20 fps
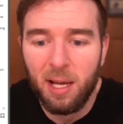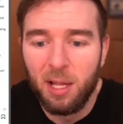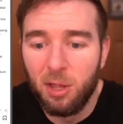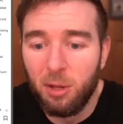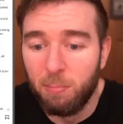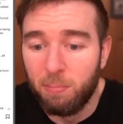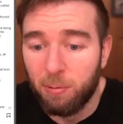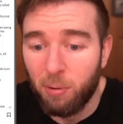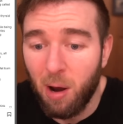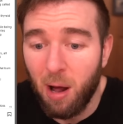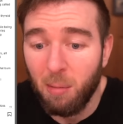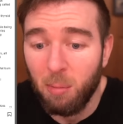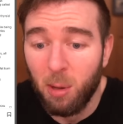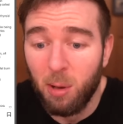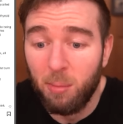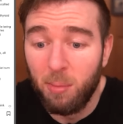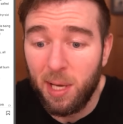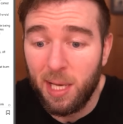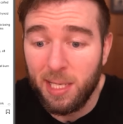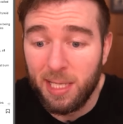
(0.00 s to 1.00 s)
The
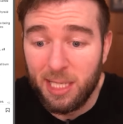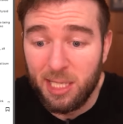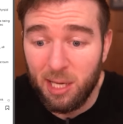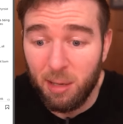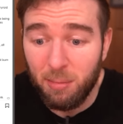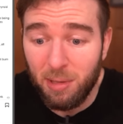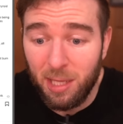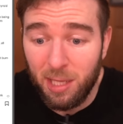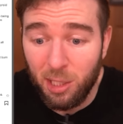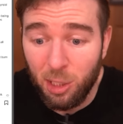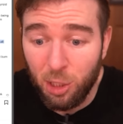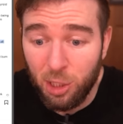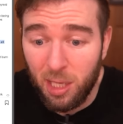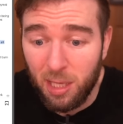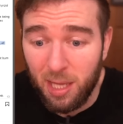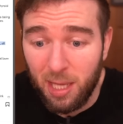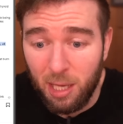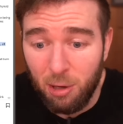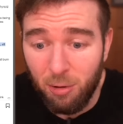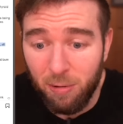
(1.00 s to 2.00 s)
problem is some of this
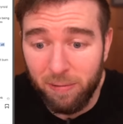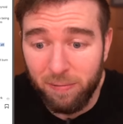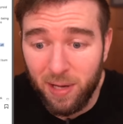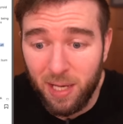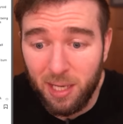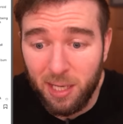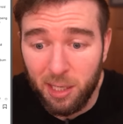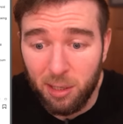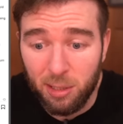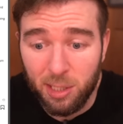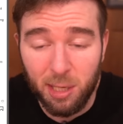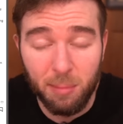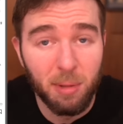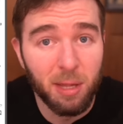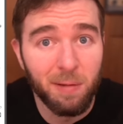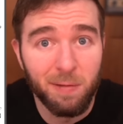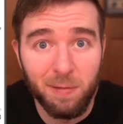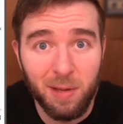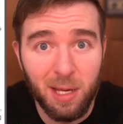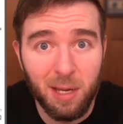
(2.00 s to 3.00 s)
shit that you have in here, some of
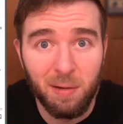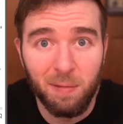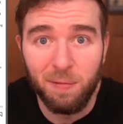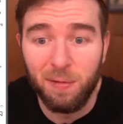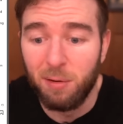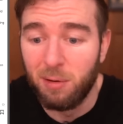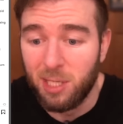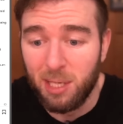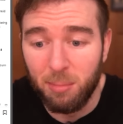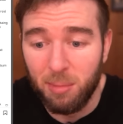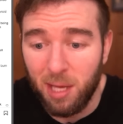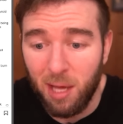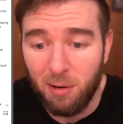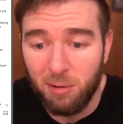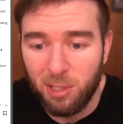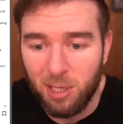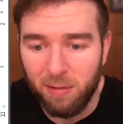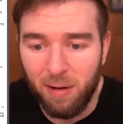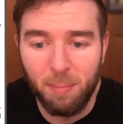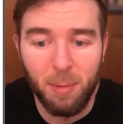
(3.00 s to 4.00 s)
the vegan food, some of the
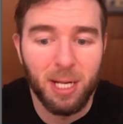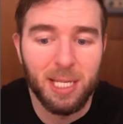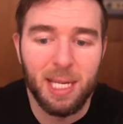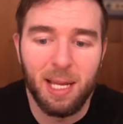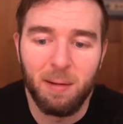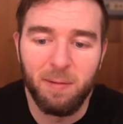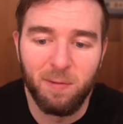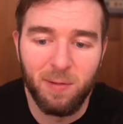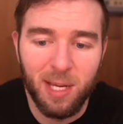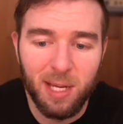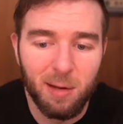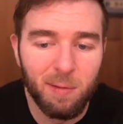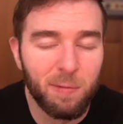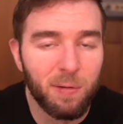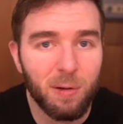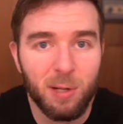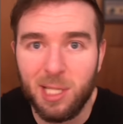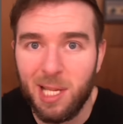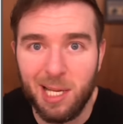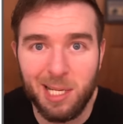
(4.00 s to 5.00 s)
other stuff. I'm not saying vegan
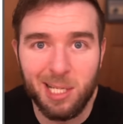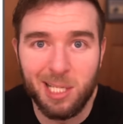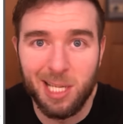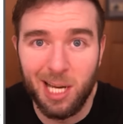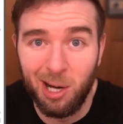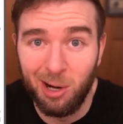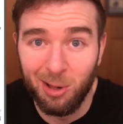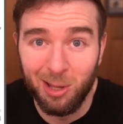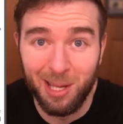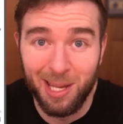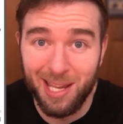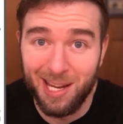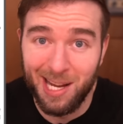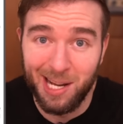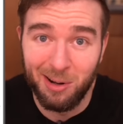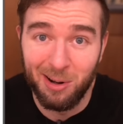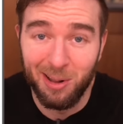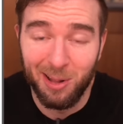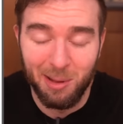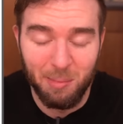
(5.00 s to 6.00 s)
food is necessarily
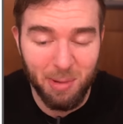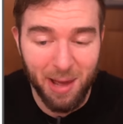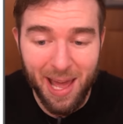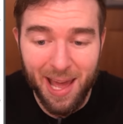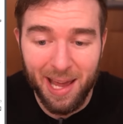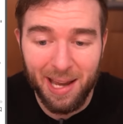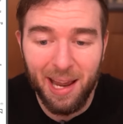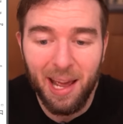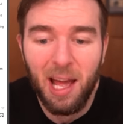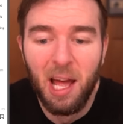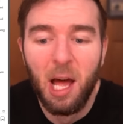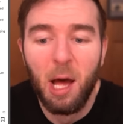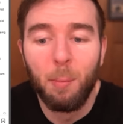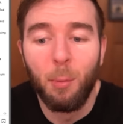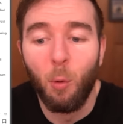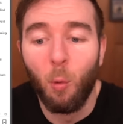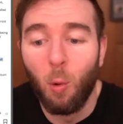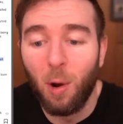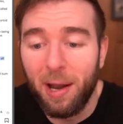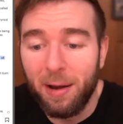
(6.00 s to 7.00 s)
inherently bad,
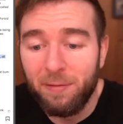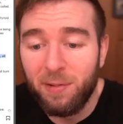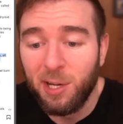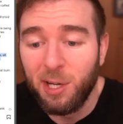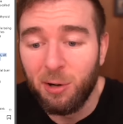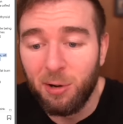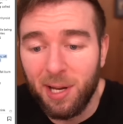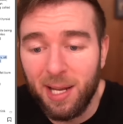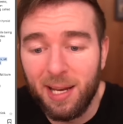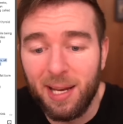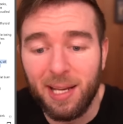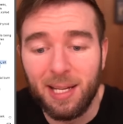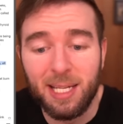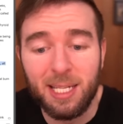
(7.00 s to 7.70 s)
but whatever you're eating,